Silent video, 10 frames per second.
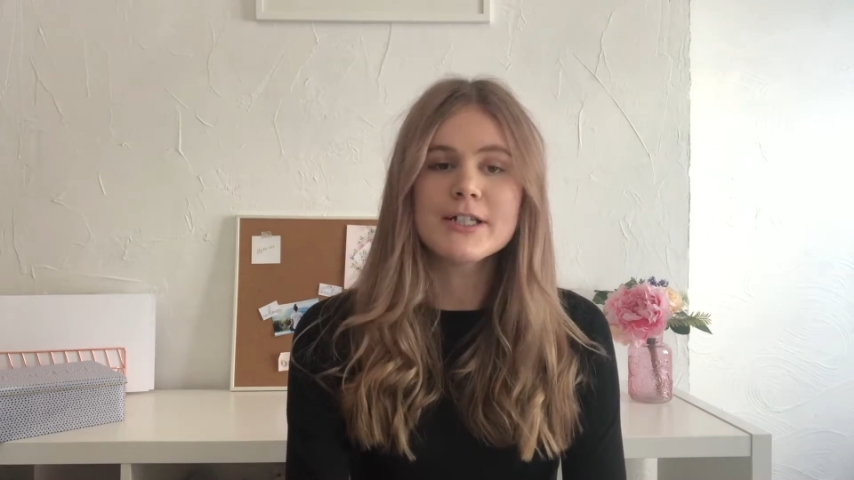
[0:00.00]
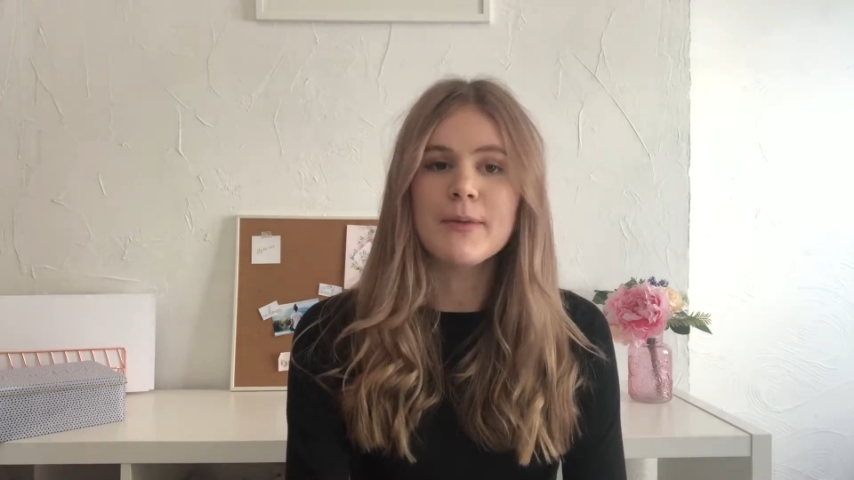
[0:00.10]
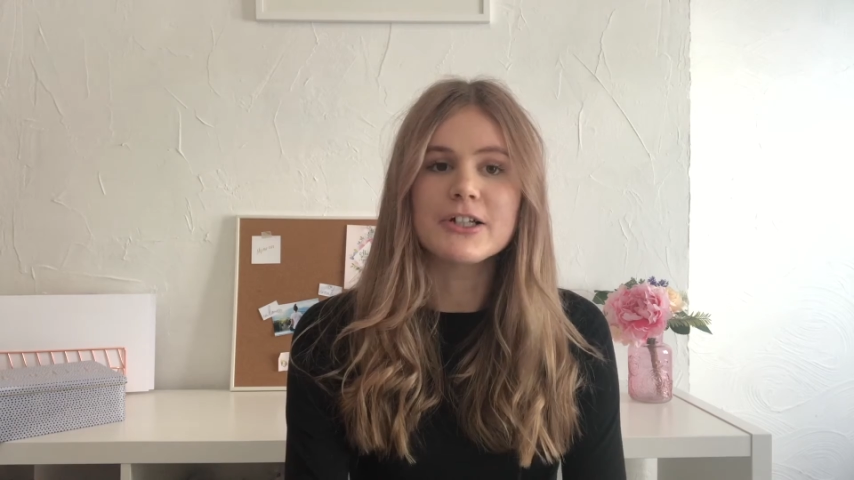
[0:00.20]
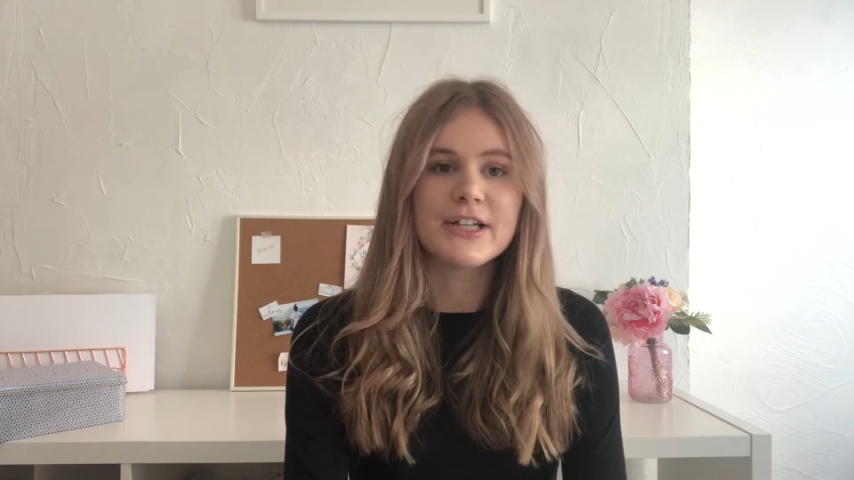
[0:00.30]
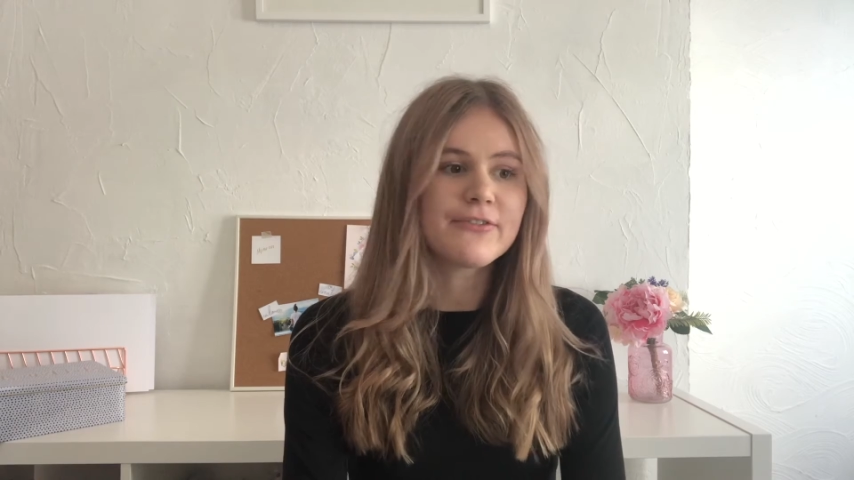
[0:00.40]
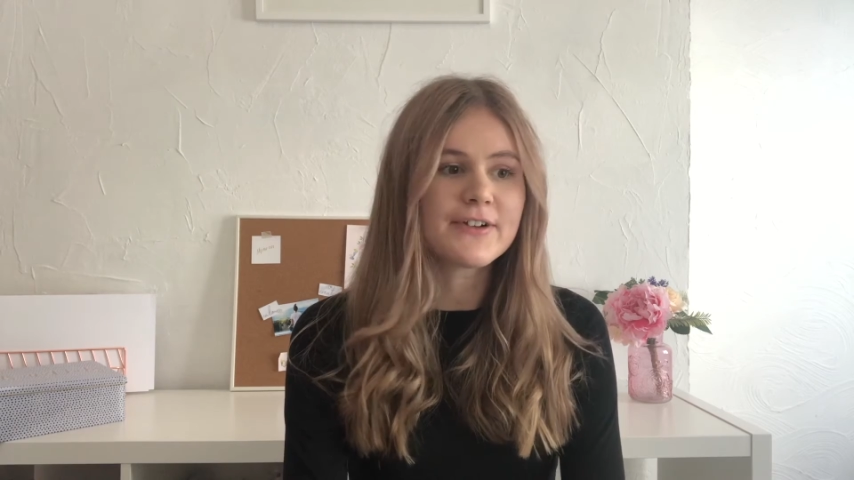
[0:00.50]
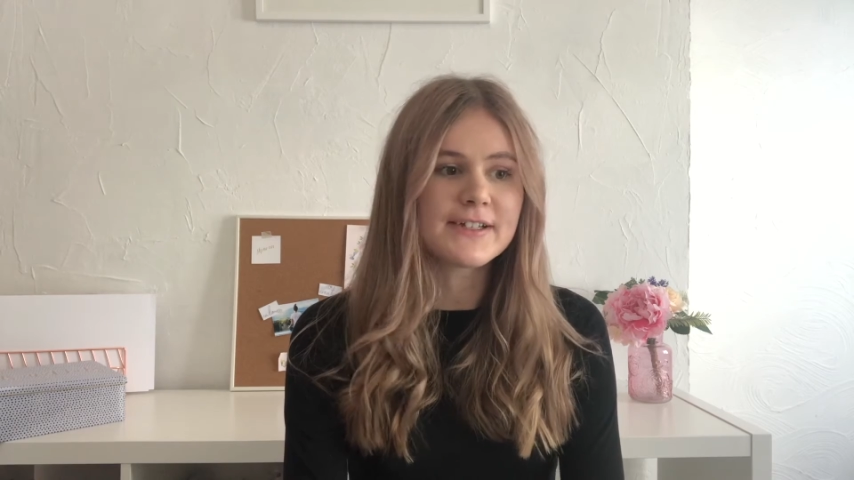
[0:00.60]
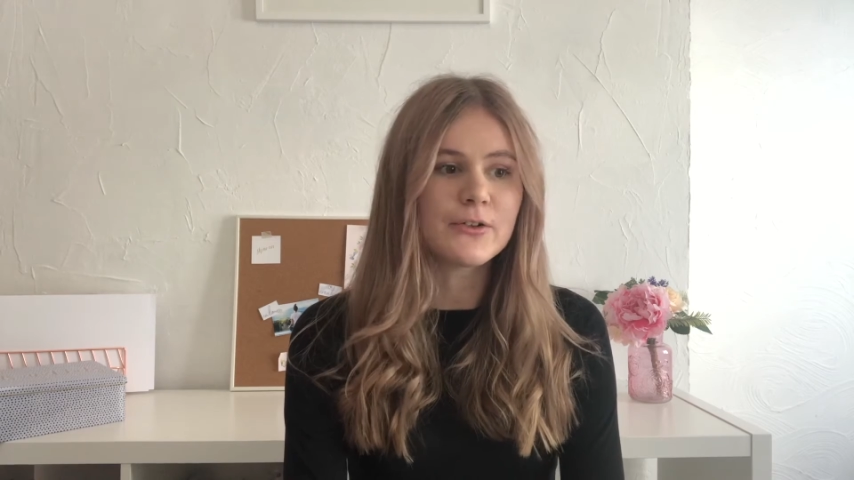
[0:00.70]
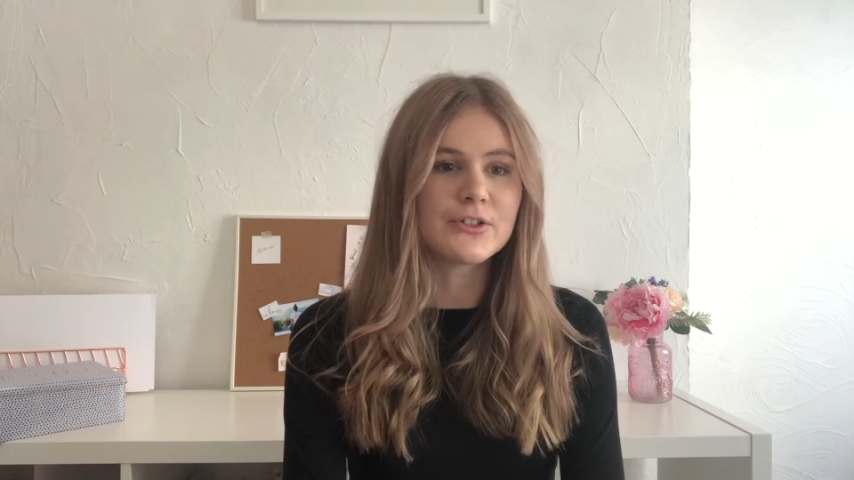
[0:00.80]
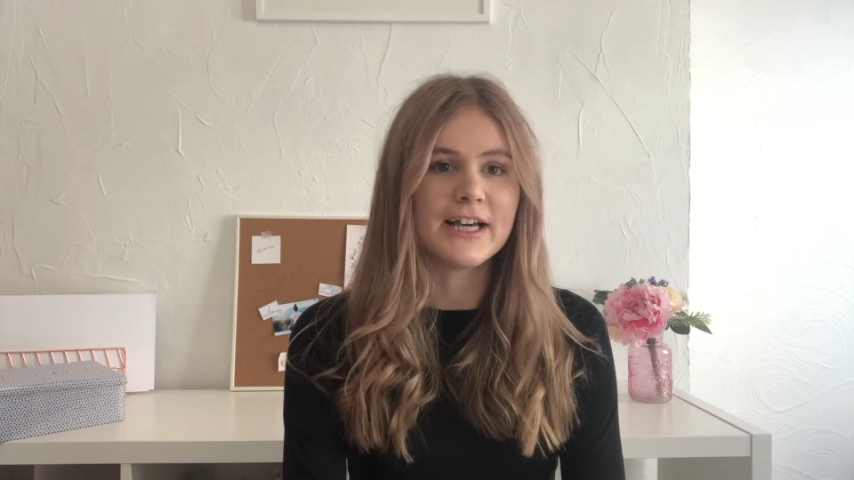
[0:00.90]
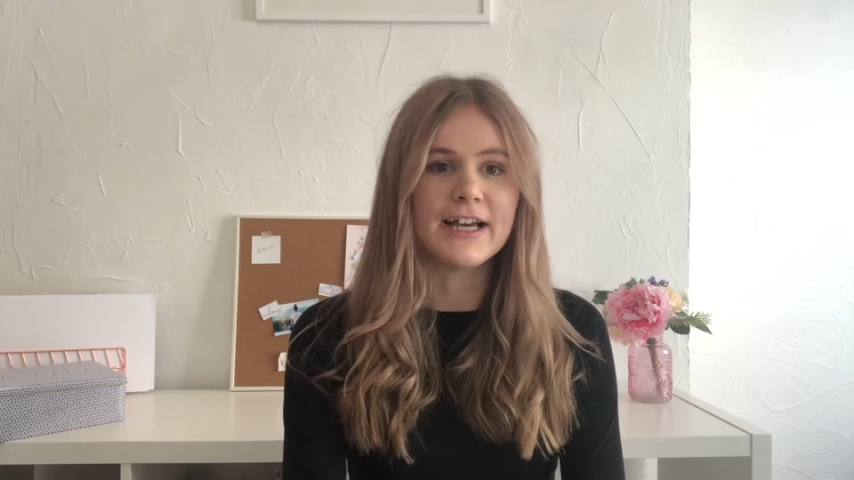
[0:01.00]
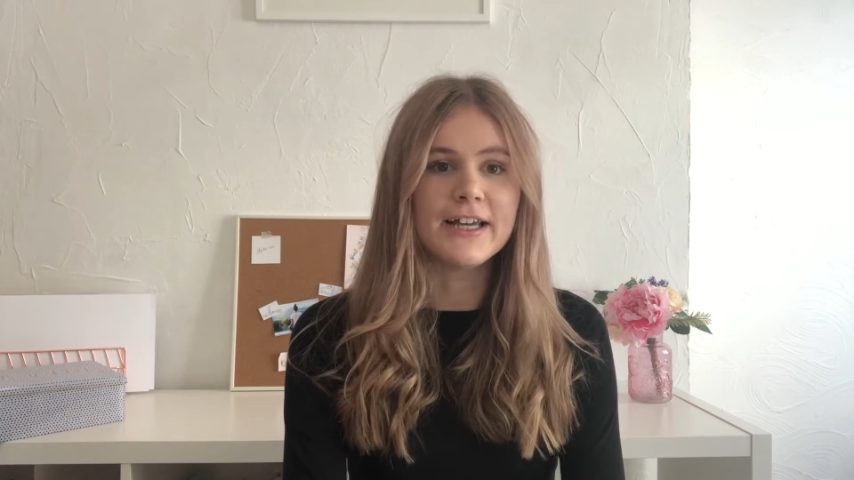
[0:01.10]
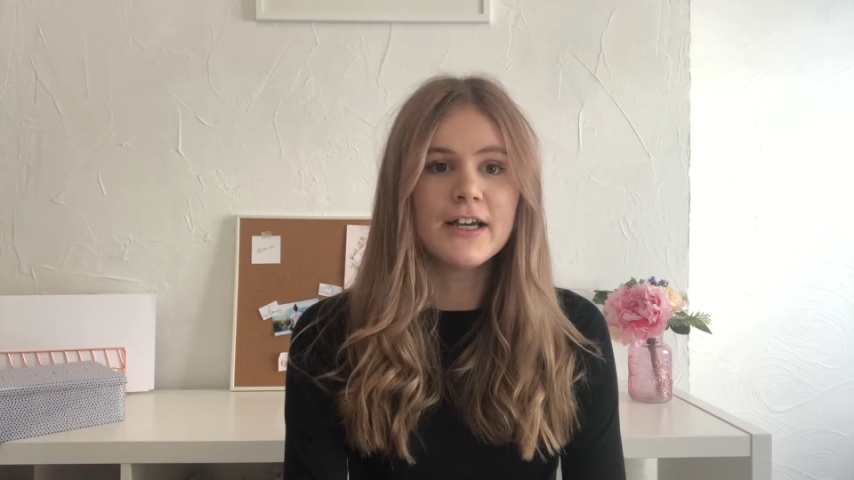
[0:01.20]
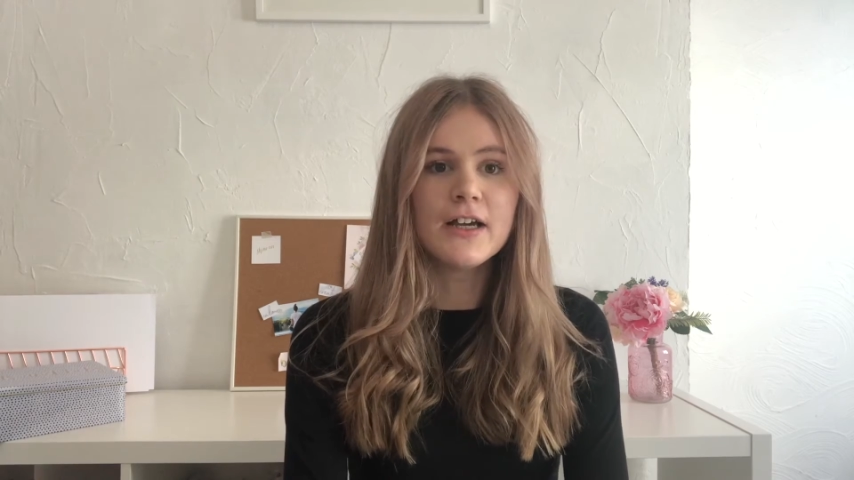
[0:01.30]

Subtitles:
much every single day.